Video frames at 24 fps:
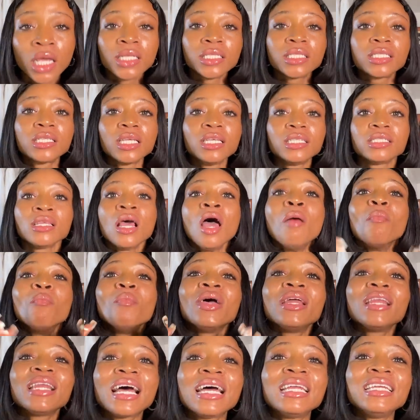Since
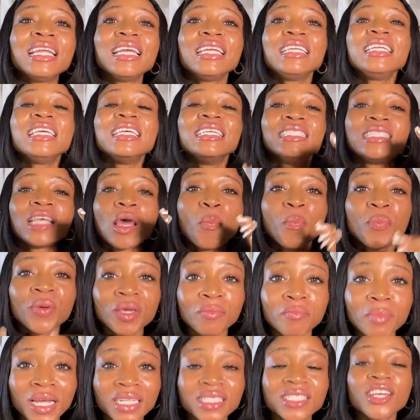melanin is a
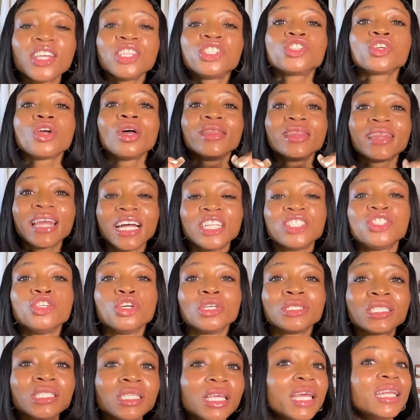pigmentation that your
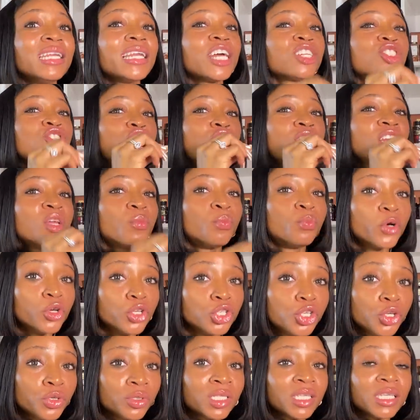skin naturally
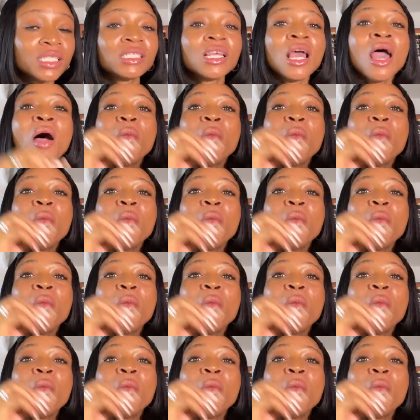produces